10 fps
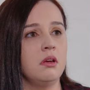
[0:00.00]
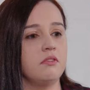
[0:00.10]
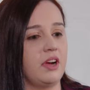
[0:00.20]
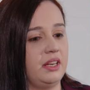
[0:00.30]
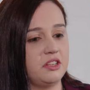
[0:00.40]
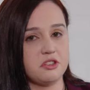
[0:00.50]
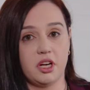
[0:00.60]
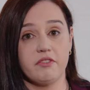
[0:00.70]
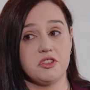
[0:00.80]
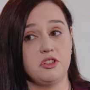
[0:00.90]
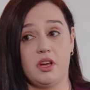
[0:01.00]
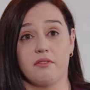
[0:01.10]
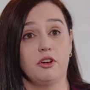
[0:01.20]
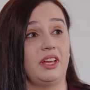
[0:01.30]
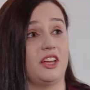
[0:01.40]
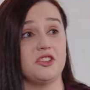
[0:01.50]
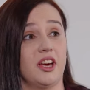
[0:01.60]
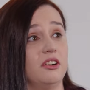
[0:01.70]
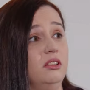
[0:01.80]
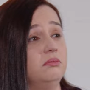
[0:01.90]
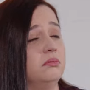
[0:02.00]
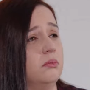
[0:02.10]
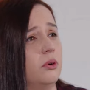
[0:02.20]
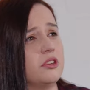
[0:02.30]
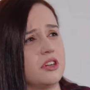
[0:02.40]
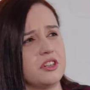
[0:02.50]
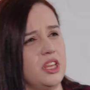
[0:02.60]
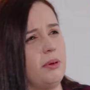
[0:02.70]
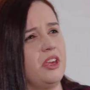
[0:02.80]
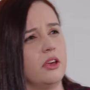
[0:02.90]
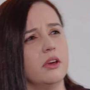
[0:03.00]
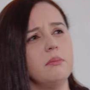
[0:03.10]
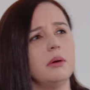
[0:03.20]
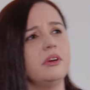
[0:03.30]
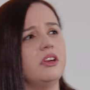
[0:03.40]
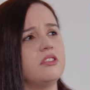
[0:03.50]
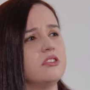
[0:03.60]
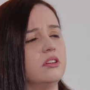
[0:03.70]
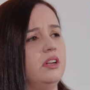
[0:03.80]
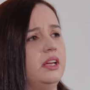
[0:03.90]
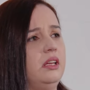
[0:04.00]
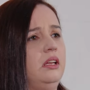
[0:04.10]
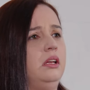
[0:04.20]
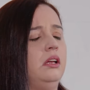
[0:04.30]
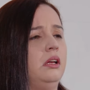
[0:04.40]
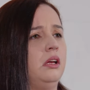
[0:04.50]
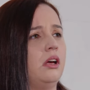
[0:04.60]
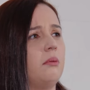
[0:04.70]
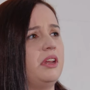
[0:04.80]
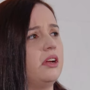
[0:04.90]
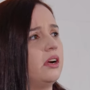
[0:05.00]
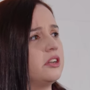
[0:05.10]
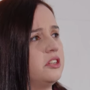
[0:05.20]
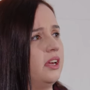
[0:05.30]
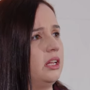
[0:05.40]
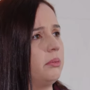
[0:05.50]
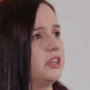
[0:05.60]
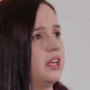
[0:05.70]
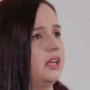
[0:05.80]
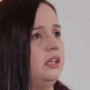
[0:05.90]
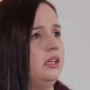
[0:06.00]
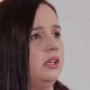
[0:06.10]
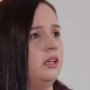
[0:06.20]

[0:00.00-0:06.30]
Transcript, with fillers: for any services you have running in general. What does your CPU and memory usage look like? How many errors are you getting per day?